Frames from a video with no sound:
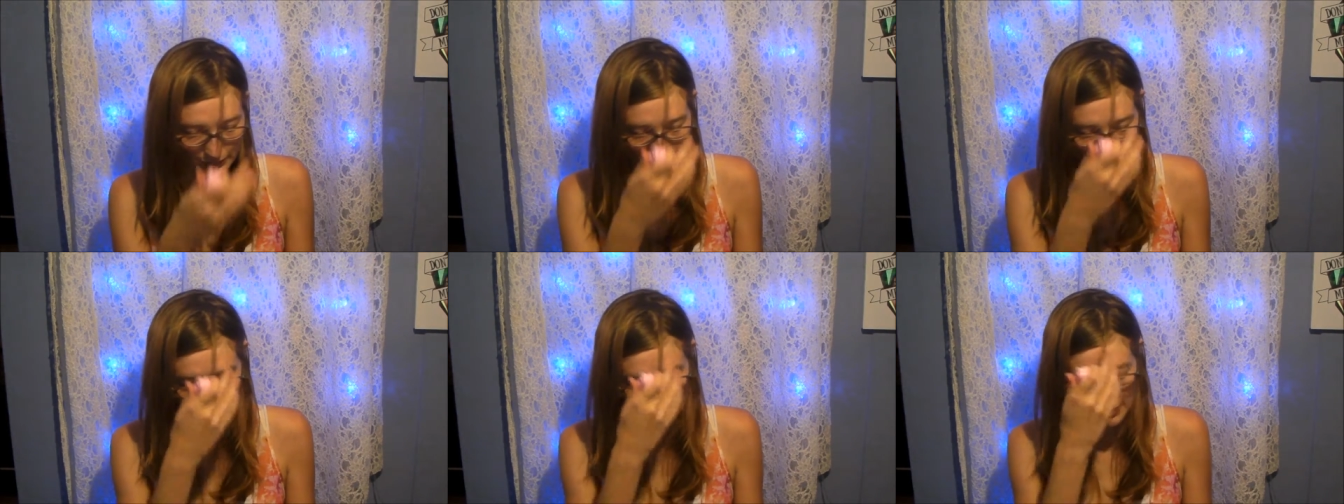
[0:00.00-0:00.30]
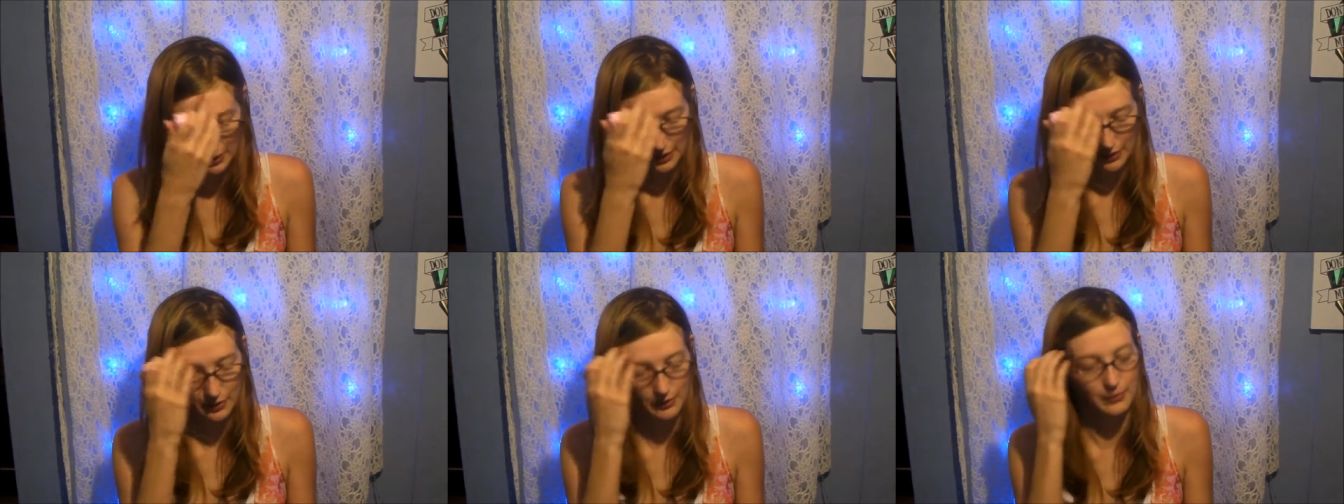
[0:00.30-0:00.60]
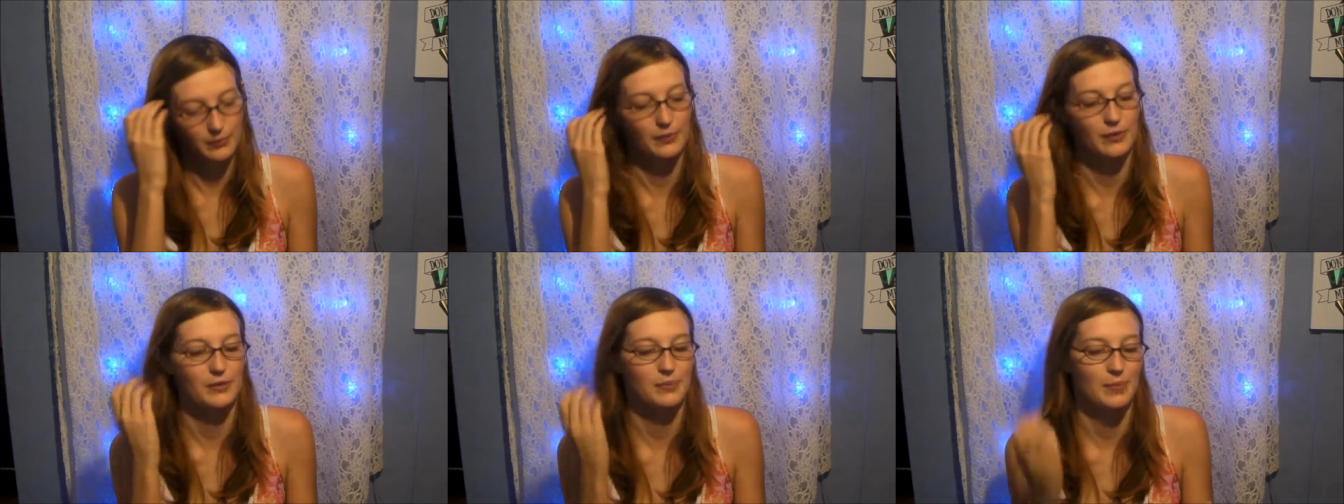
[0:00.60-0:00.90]
that would go
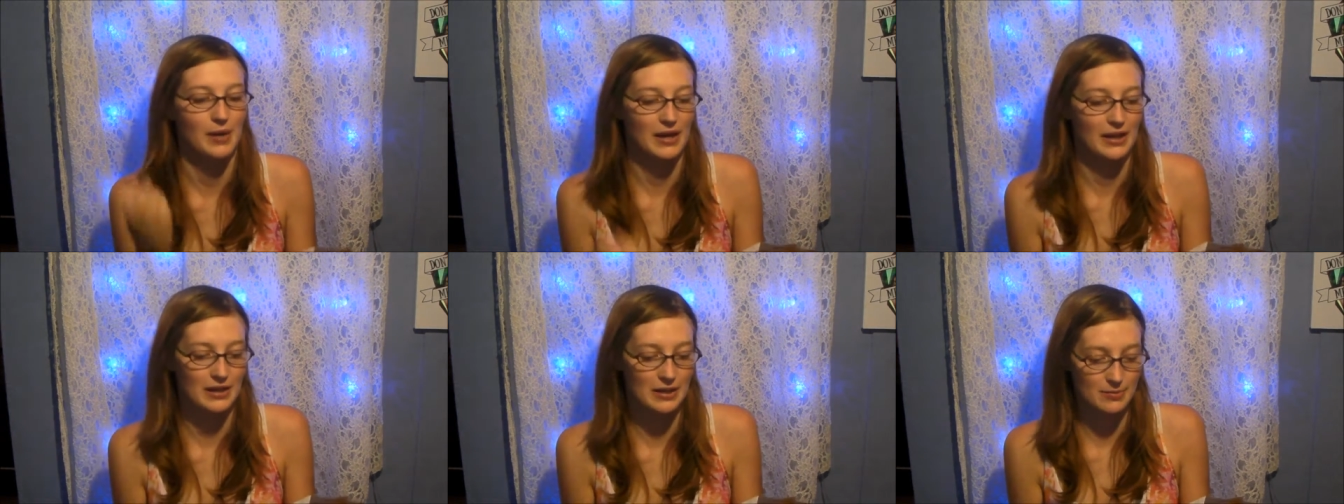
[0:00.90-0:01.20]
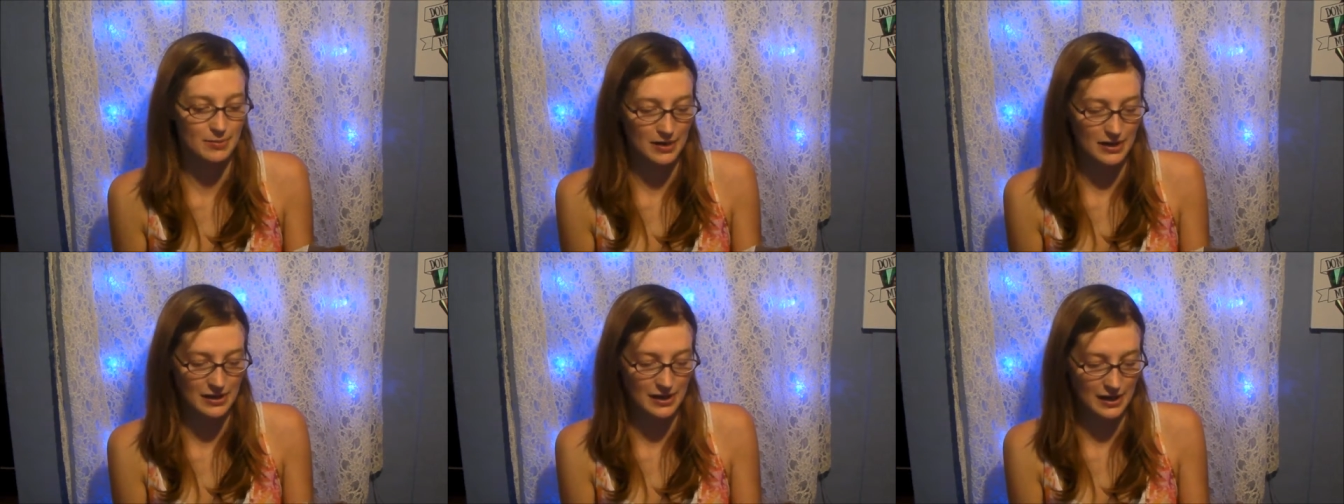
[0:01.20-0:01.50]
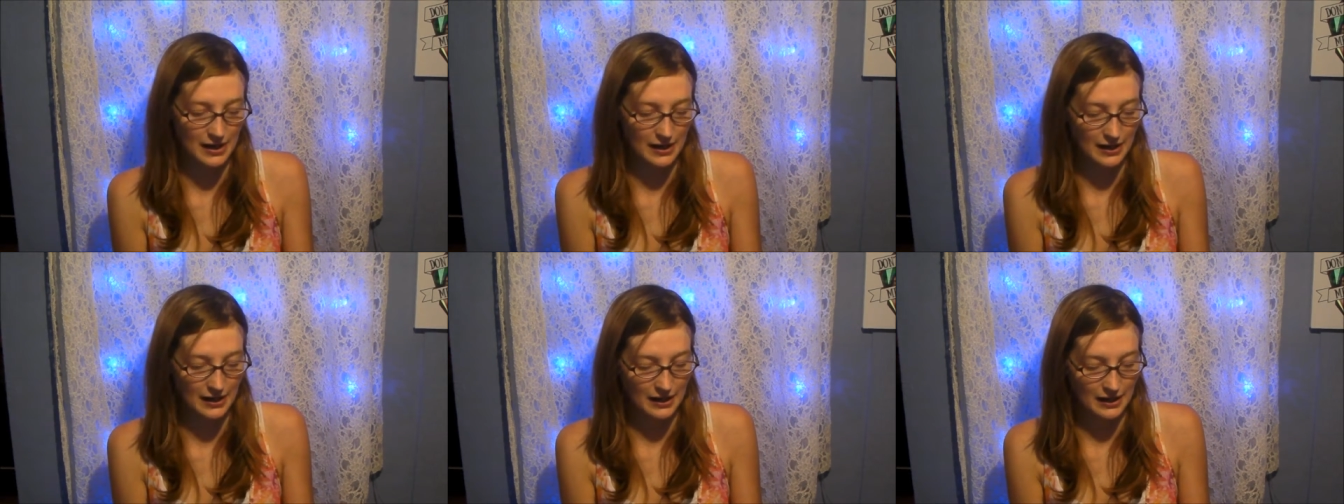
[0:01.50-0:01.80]
with Betty
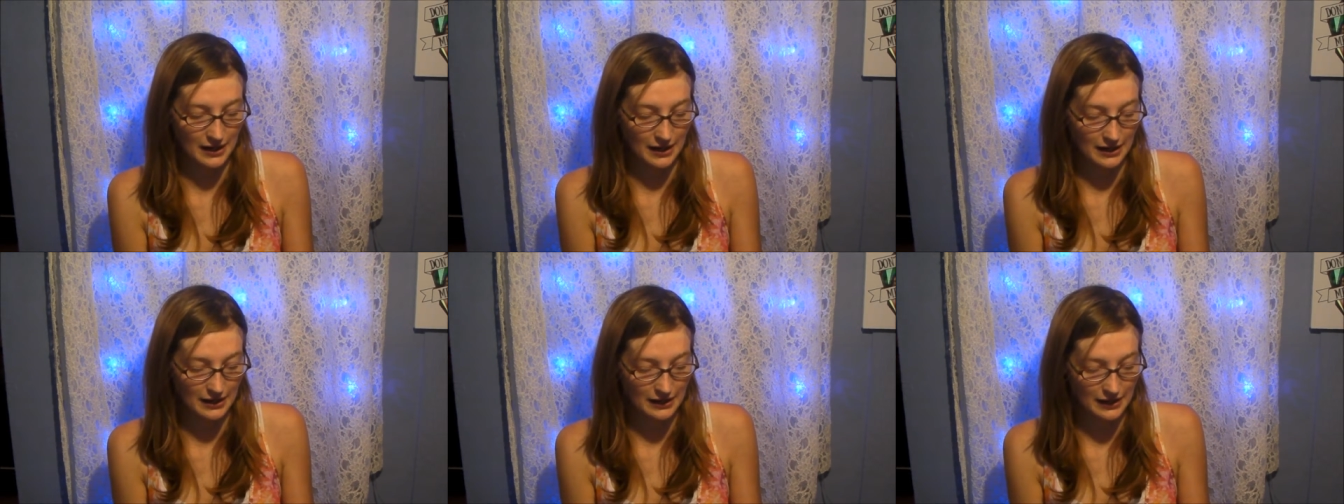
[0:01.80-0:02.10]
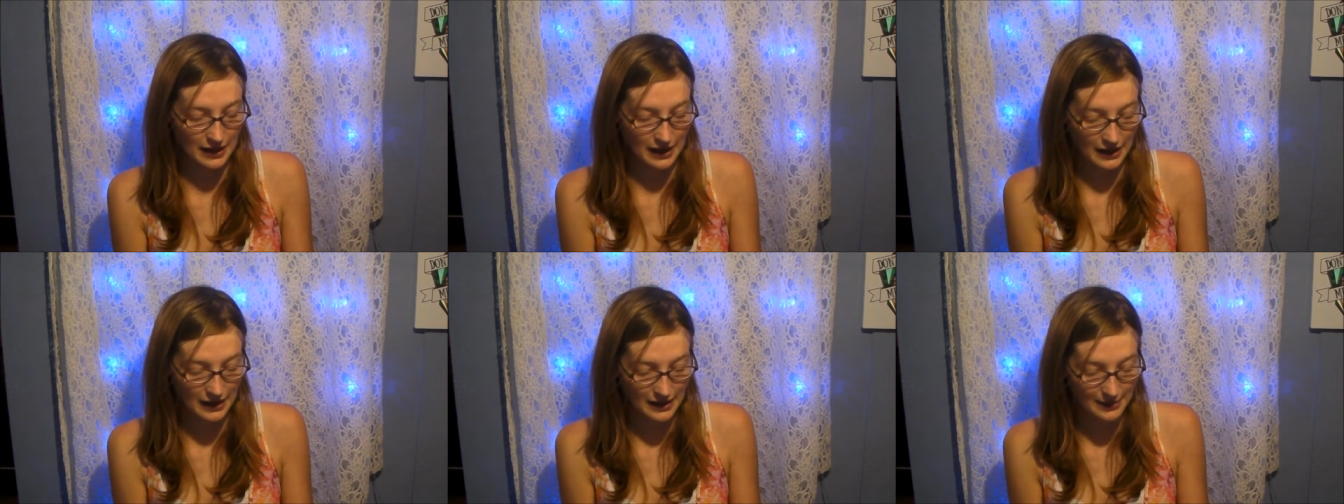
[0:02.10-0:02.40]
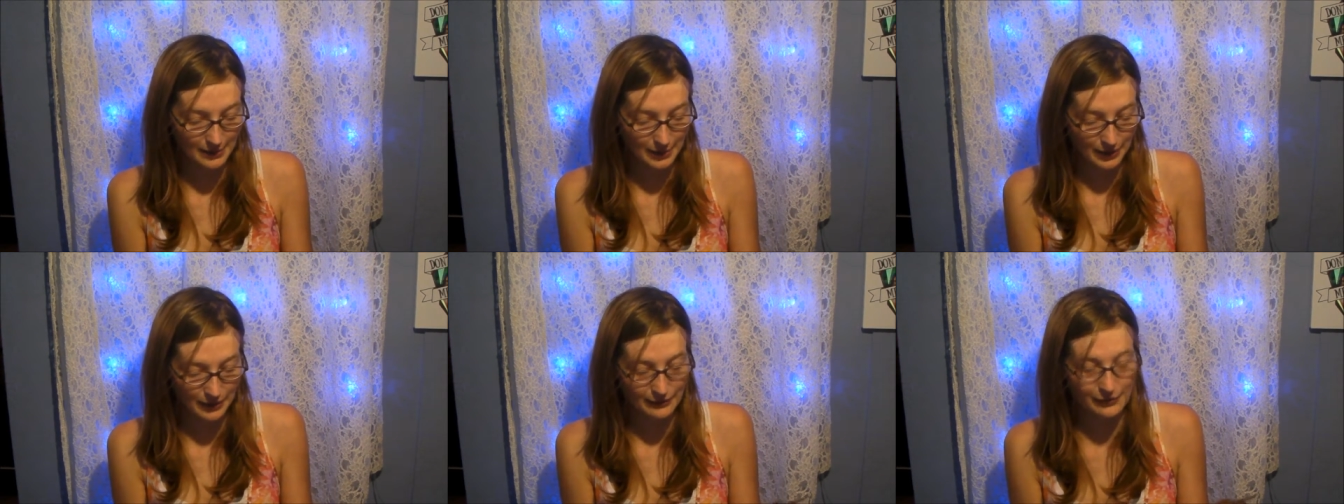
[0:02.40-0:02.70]
B-Day and Candy
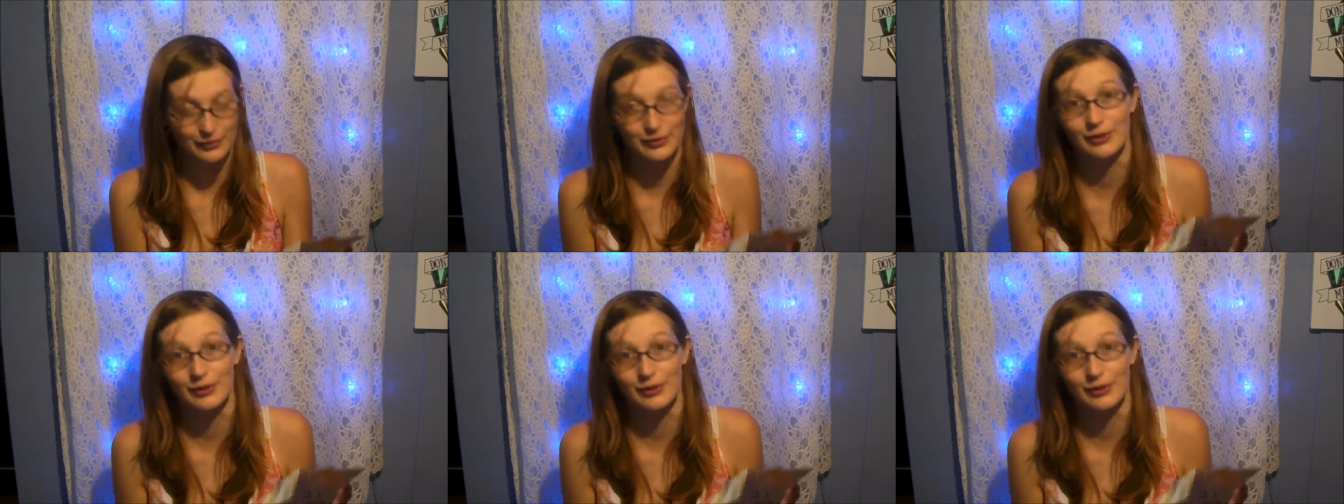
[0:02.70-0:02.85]
Puffs.